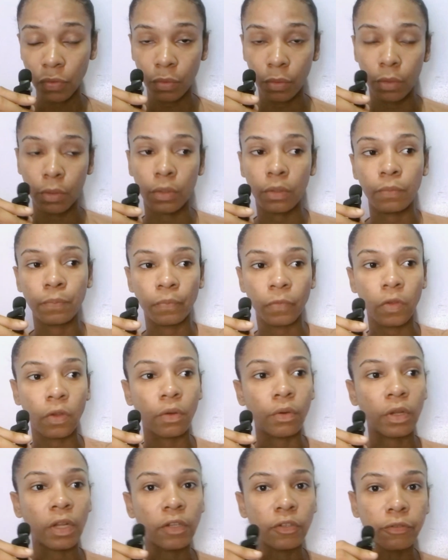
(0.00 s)
or you're
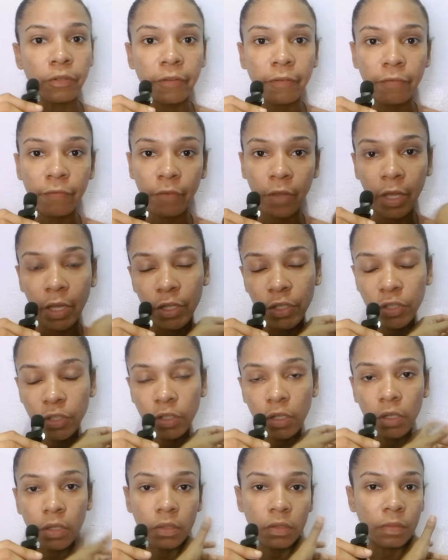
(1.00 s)
good at doing
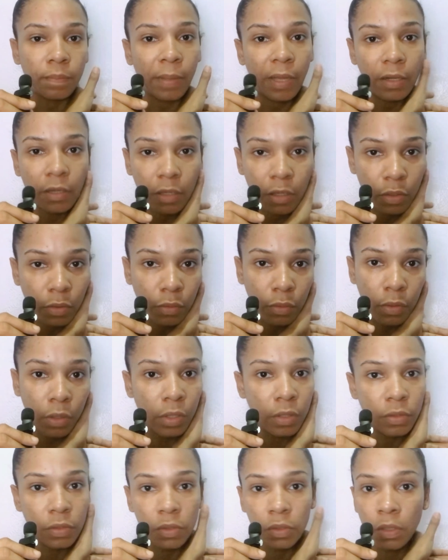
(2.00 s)
facials,
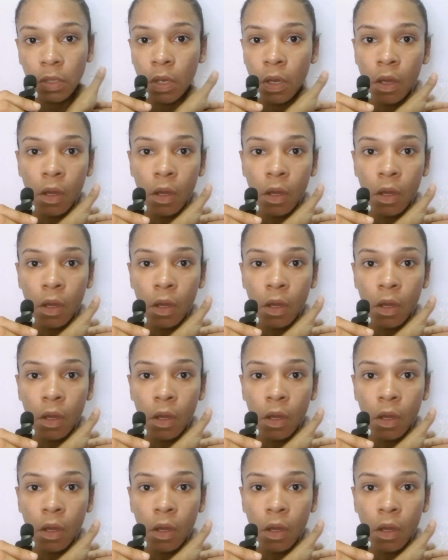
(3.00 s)
pedicures,